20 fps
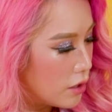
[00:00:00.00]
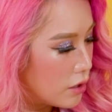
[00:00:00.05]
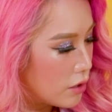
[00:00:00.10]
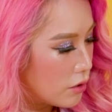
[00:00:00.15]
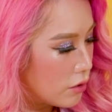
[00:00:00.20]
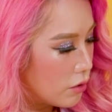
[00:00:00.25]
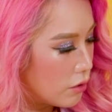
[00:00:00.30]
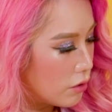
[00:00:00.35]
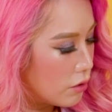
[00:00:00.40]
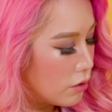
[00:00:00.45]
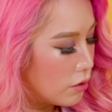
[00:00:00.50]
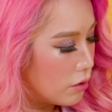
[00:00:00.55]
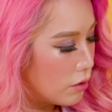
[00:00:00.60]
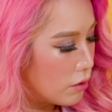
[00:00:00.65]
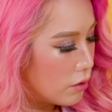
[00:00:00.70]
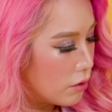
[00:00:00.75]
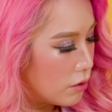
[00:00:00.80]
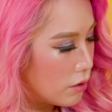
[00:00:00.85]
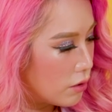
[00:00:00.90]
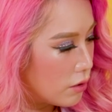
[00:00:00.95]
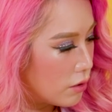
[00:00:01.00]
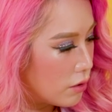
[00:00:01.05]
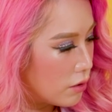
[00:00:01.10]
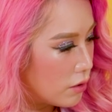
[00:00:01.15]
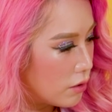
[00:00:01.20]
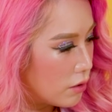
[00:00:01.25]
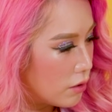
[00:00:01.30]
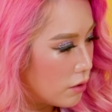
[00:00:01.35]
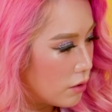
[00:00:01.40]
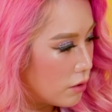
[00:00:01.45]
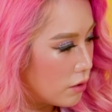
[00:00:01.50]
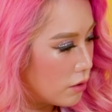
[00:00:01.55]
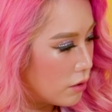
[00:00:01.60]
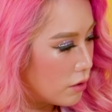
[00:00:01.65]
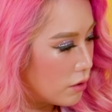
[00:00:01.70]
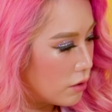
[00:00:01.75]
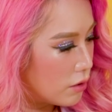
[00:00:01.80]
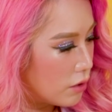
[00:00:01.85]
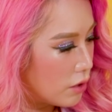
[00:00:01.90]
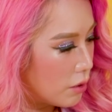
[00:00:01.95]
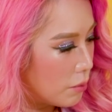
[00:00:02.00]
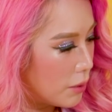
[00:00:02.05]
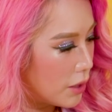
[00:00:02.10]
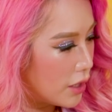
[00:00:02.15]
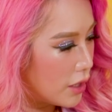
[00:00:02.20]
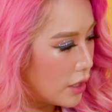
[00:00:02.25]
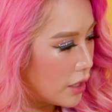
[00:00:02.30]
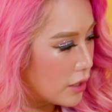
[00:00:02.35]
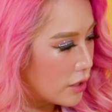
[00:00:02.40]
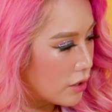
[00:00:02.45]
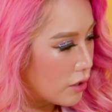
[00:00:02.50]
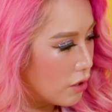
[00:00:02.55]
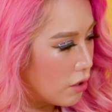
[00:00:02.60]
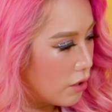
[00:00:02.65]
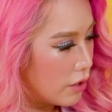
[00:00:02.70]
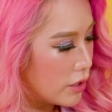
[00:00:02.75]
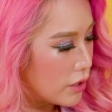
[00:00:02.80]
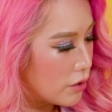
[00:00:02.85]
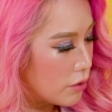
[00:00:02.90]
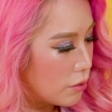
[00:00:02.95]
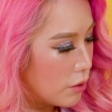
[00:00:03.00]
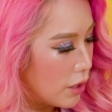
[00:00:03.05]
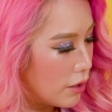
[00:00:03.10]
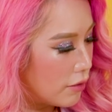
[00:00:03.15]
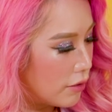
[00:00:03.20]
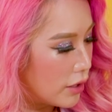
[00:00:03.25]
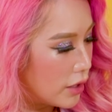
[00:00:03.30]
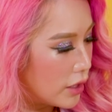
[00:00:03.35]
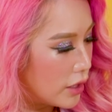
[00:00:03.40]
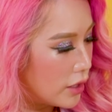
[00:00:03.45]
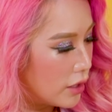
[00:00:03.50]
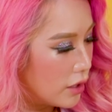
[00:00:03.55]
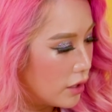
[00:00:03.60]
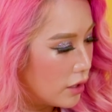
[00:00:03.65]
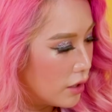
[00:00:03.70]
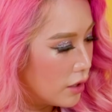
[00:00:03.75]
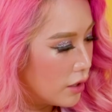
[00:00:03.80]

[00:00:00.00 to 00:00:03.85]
So you can make it as tall as you want, really.